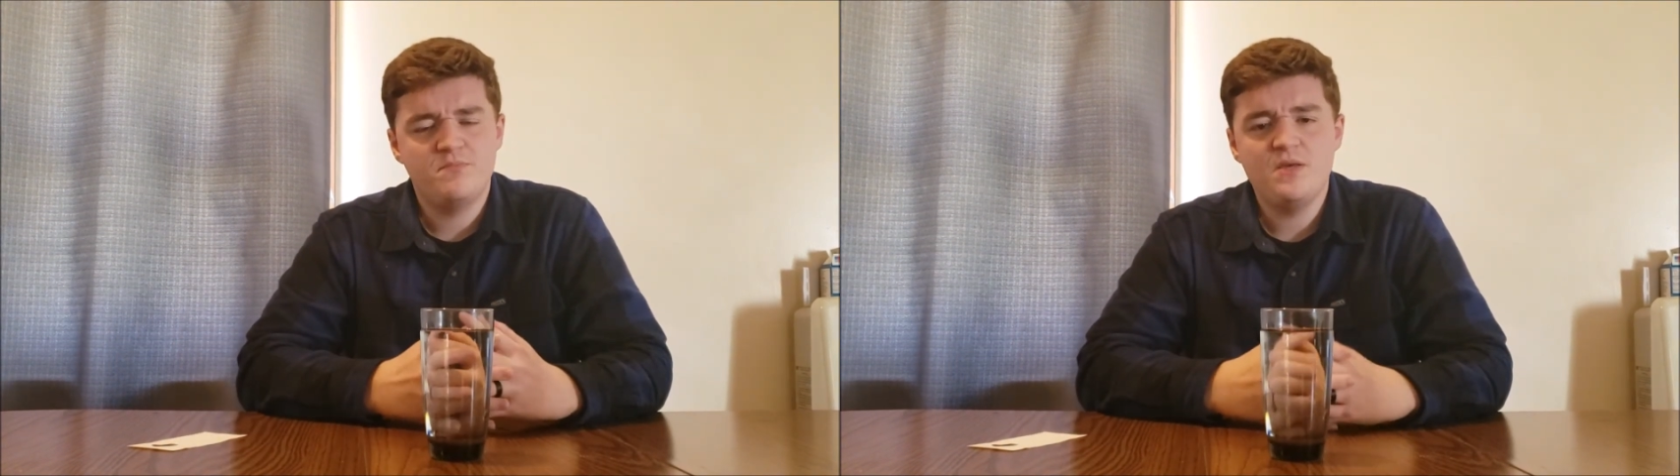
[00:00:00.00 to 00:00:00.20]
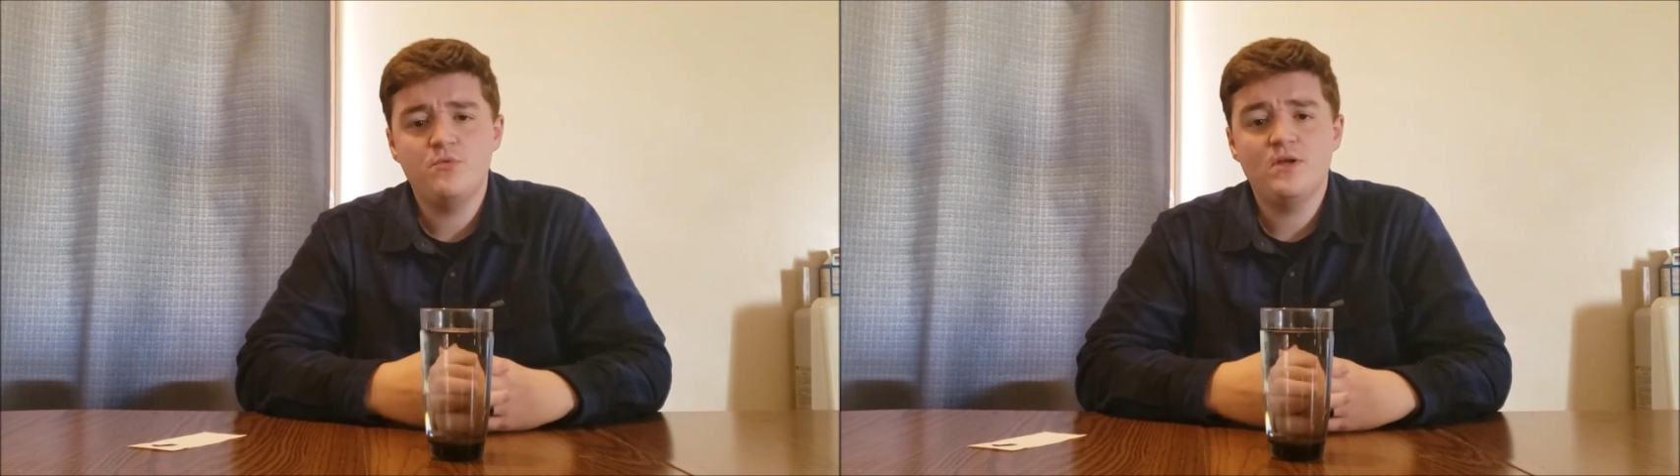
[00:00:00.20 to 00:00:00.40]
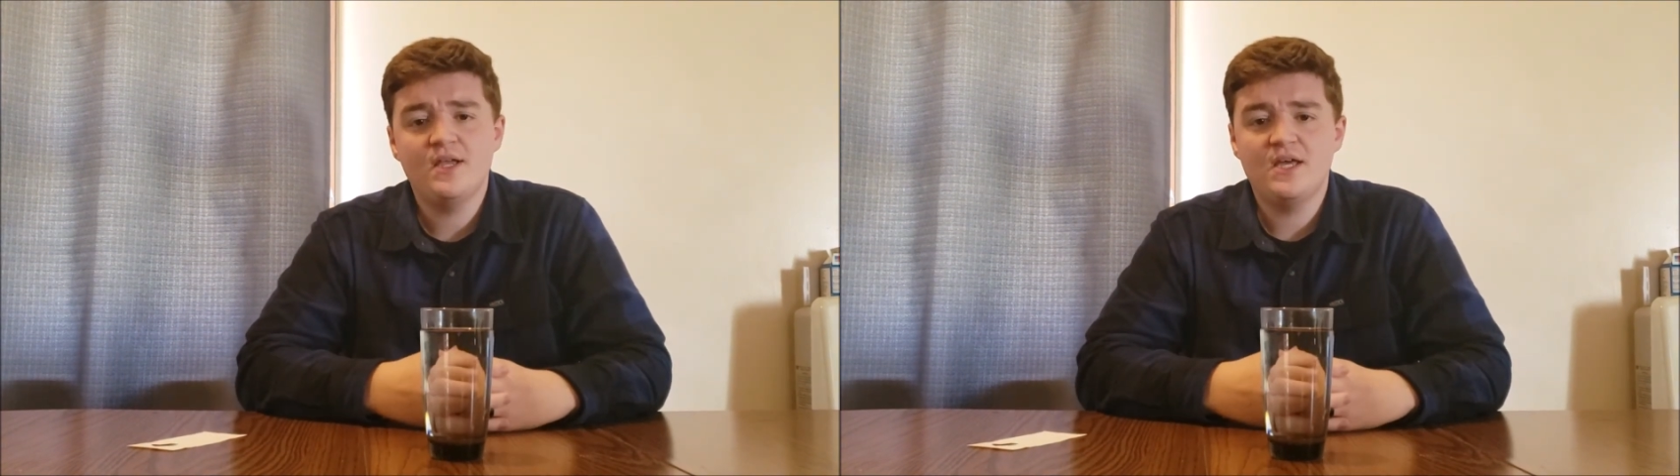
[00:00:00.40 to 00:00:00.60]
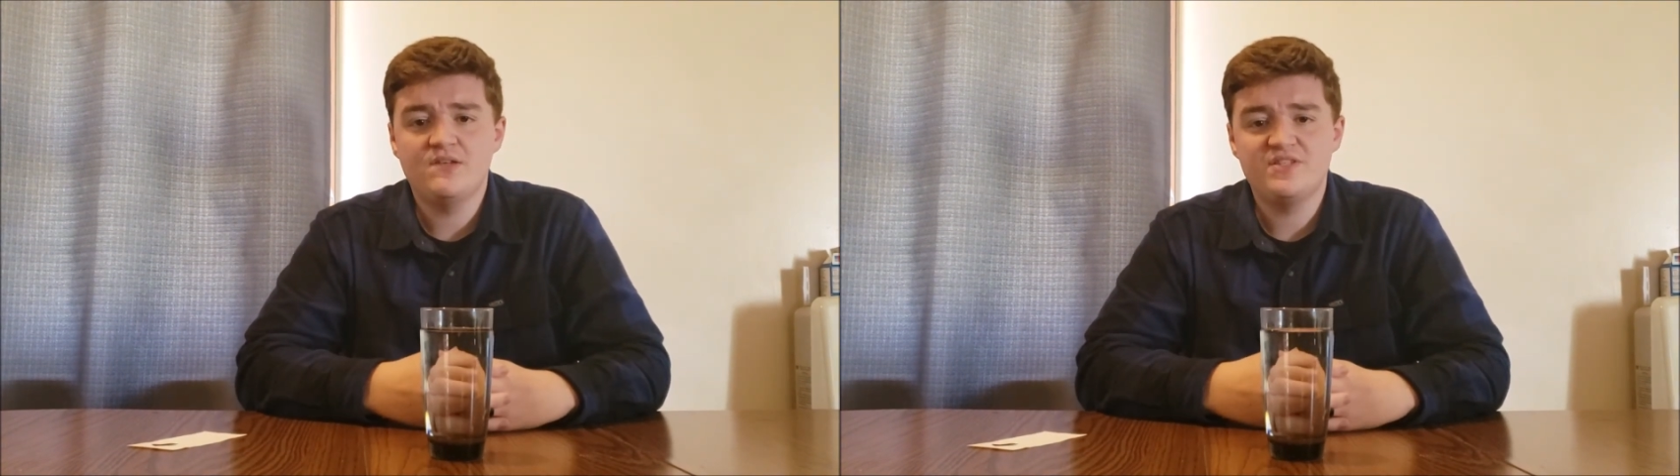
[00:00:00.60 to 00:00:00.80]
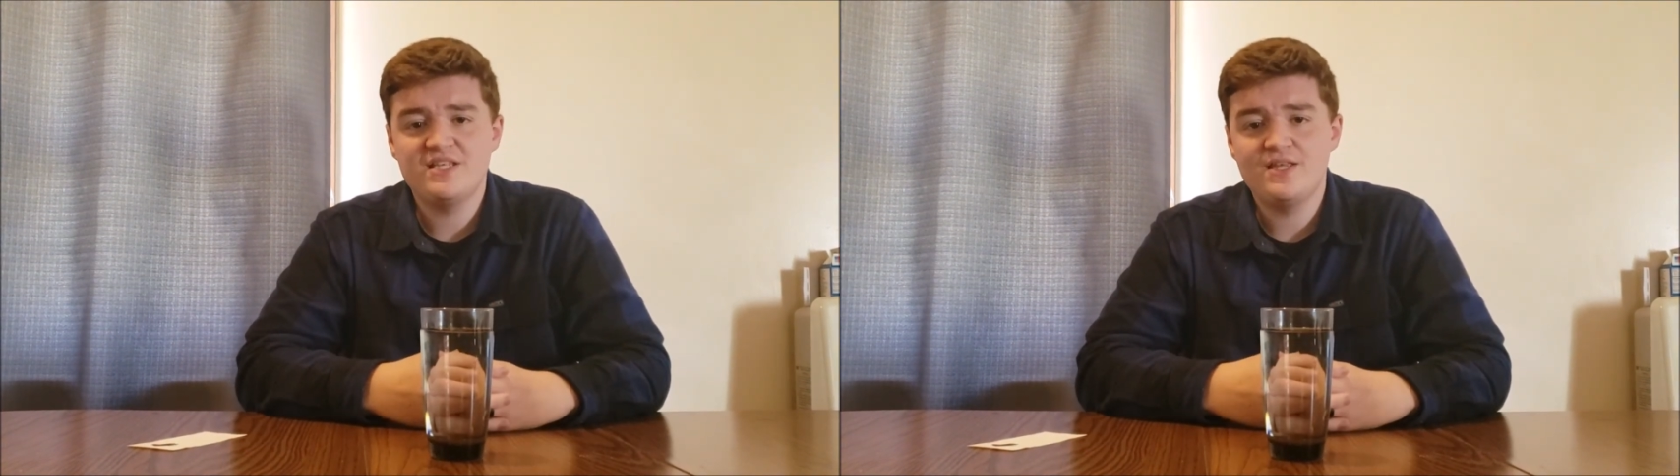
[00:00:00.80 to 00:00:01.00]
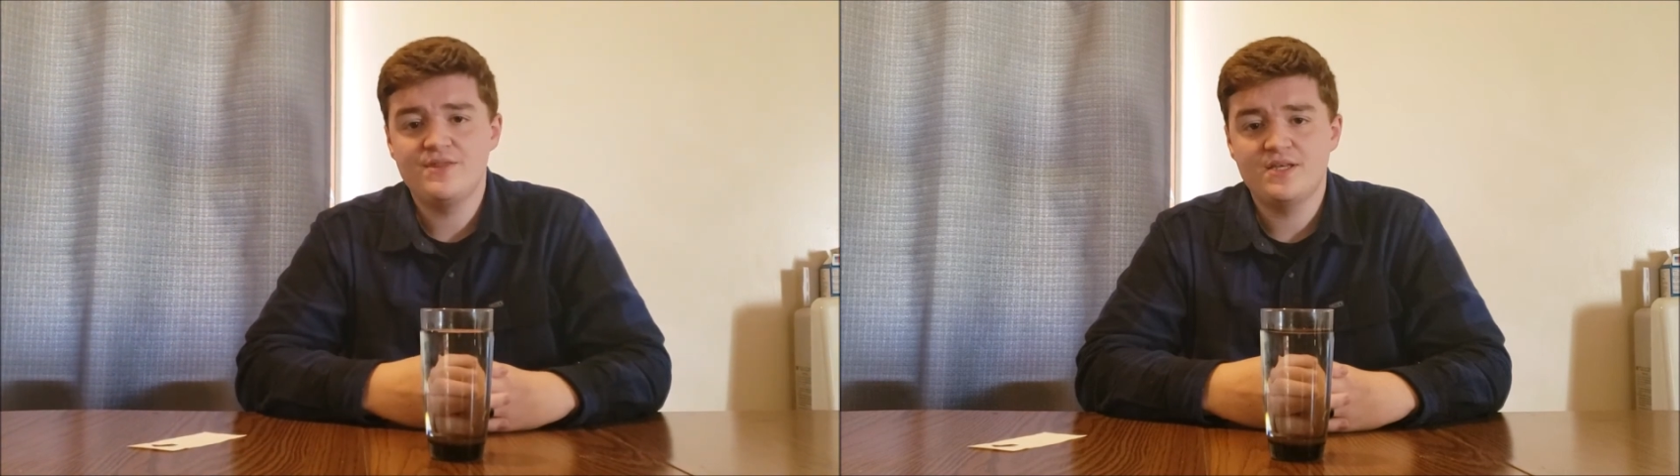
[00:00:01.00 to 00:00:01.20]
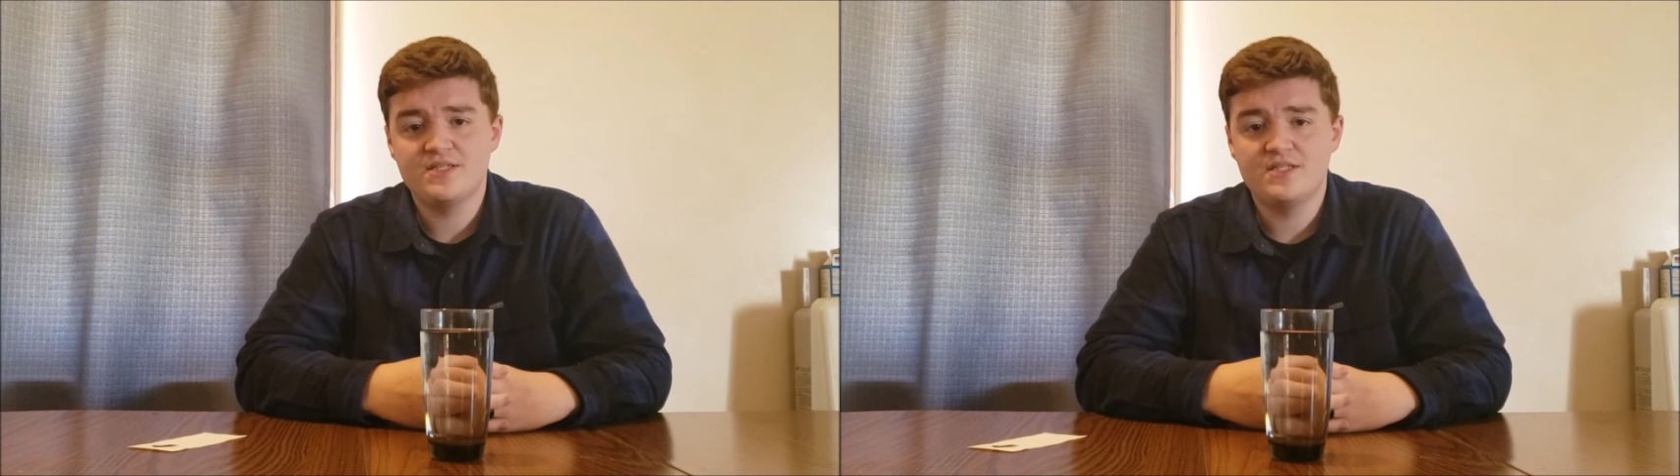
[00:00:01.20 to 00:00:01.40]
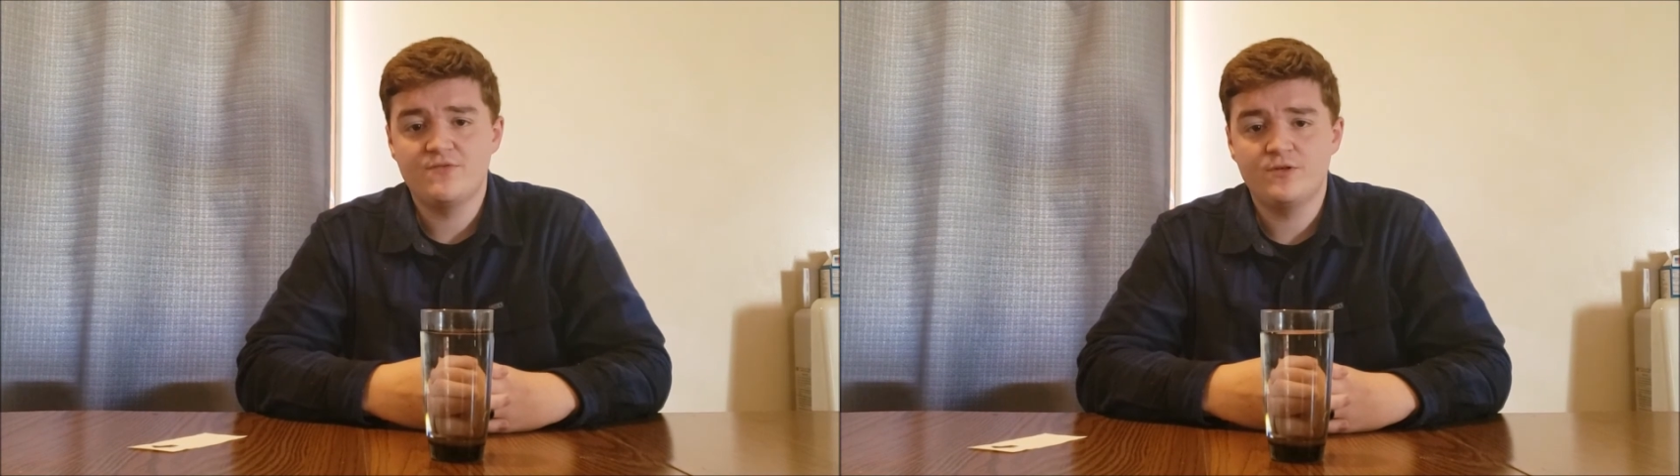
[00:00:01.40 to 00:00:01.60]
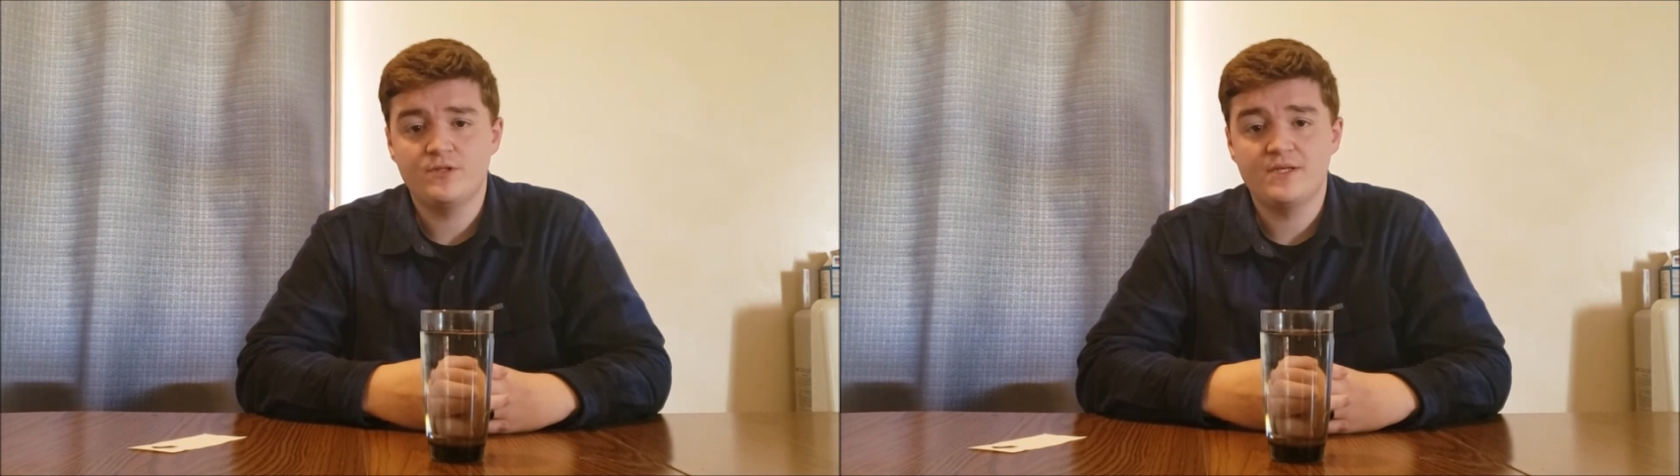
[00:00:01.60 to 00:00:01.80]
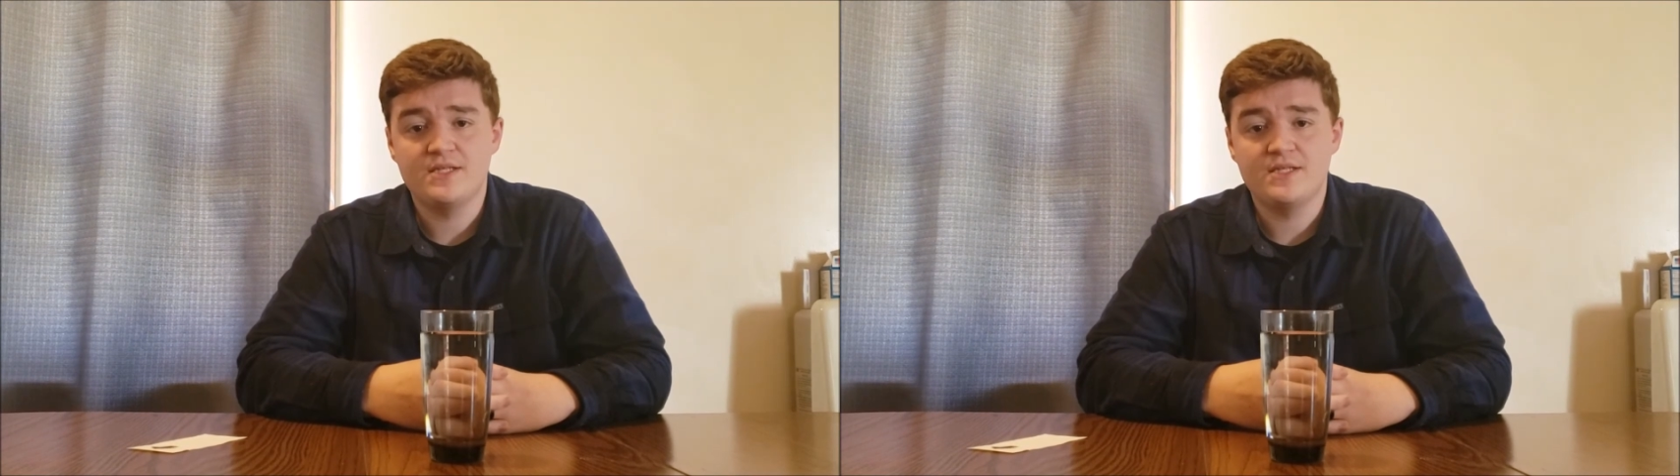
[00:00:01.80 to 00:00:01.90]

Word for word: people can kind of see things differently.